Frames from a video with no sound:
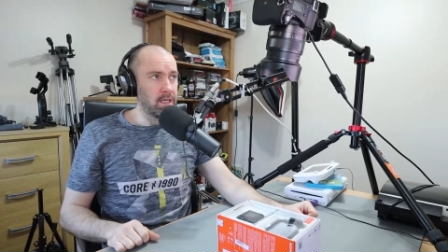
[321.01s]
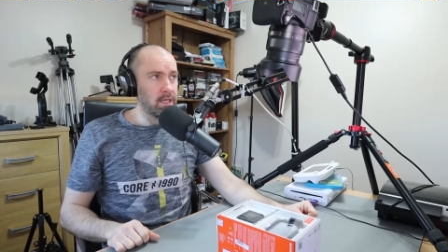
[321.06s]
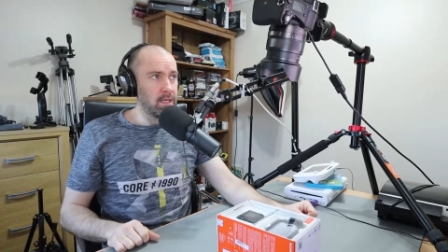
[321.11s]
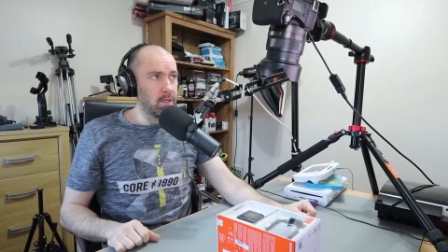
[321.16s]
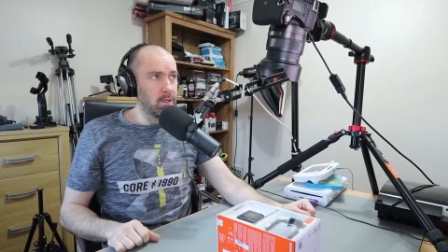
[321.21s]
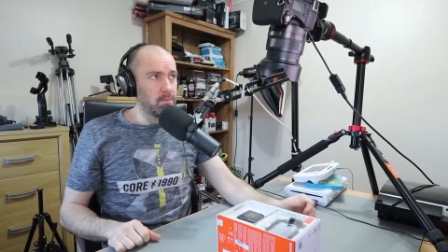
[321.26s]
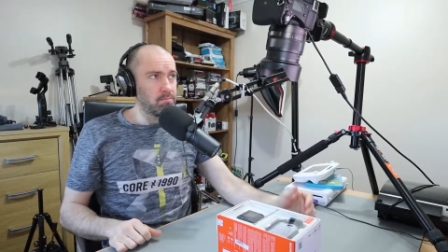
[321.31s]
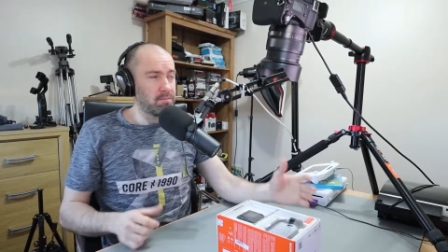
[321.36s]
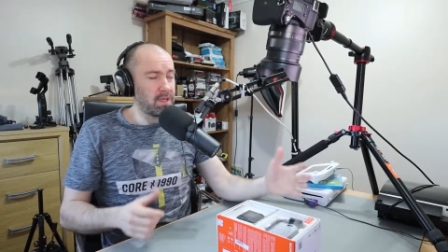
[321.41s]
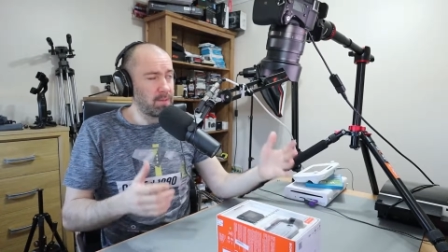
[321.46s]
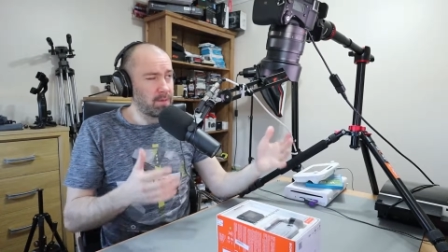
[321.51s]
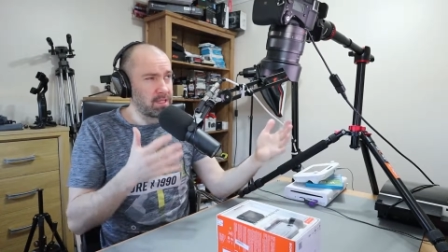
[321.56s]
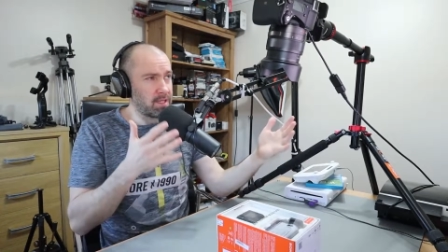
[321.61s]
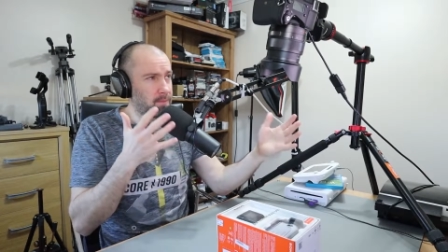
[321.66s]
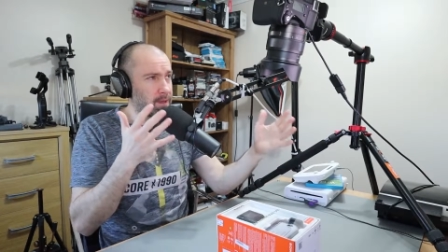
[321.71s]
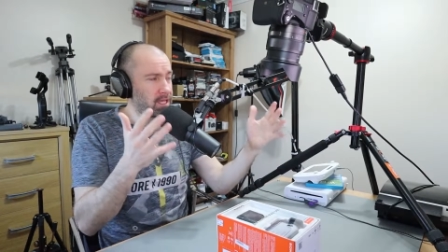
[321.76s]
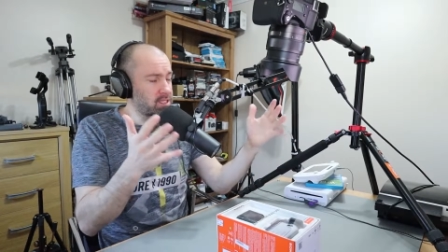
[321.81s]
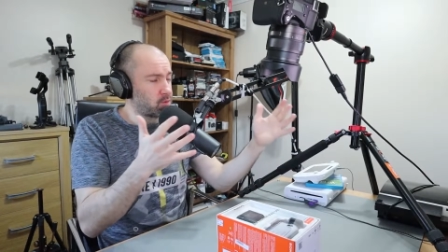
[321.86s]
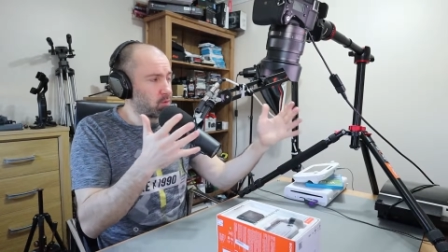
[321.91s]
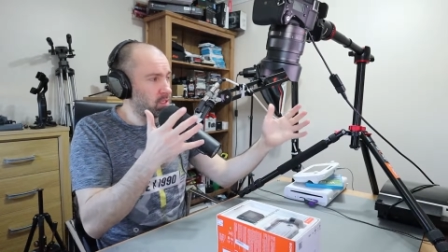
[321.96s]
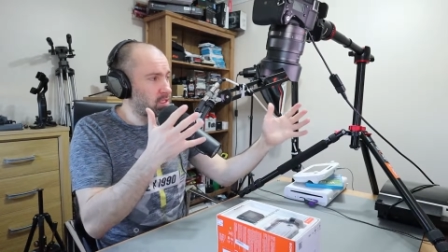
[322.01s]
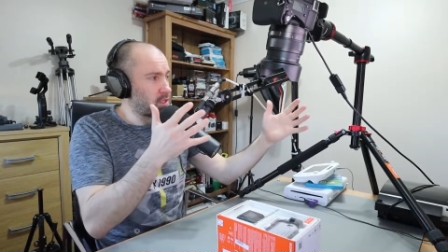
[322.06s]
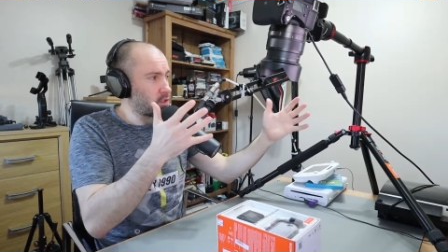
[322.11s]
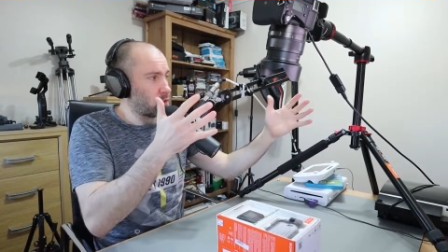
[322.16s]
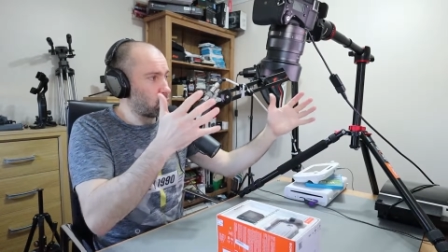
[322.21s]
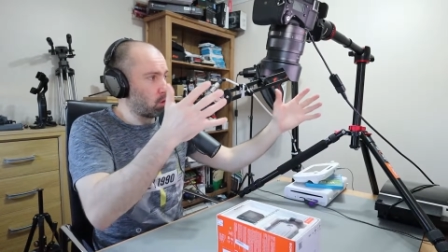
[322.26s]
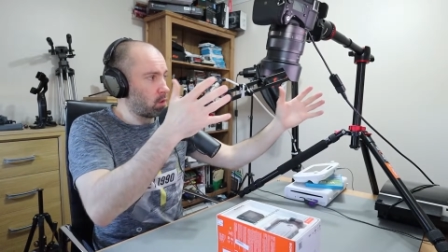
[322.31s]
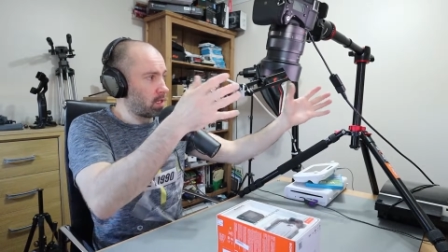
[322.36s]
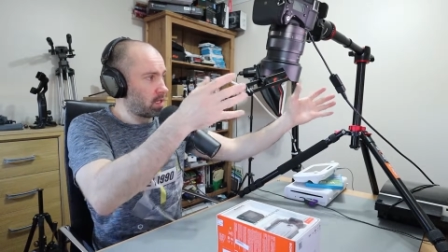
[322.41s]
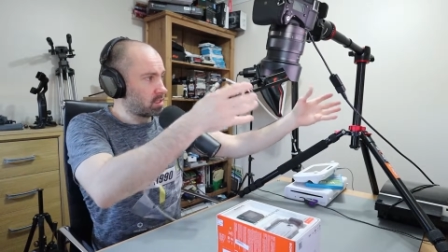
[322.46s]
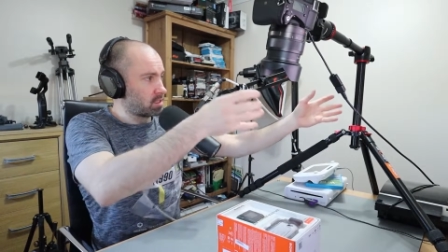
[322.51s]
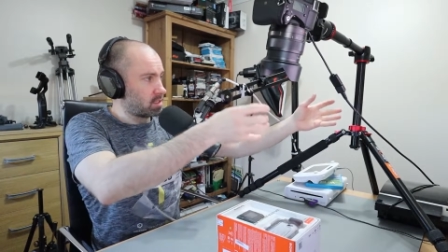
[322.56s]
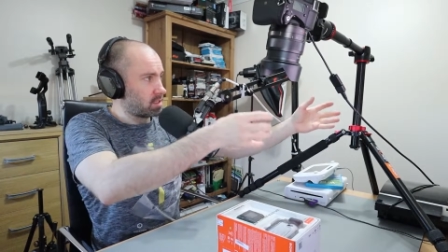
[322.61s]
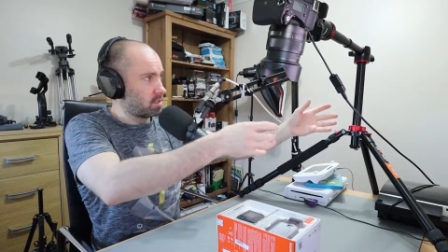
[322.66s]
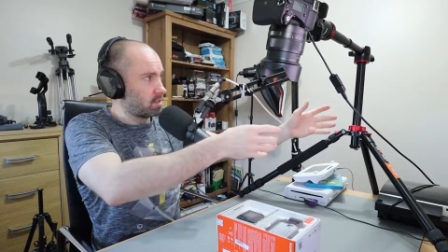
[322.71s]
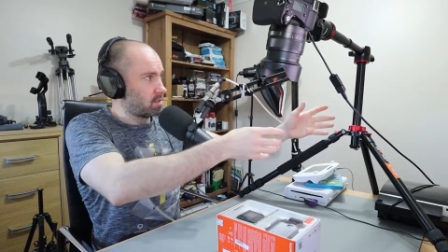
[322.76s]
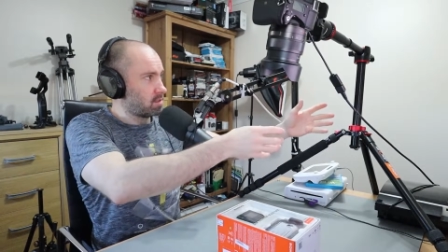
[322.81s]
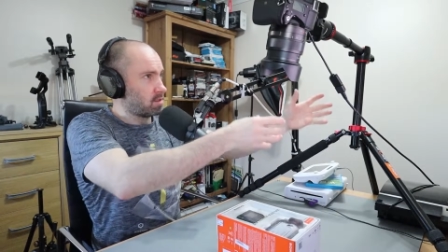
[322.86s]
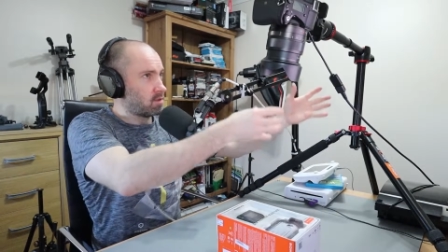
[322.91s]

Maybe the best way to do it is to, you know,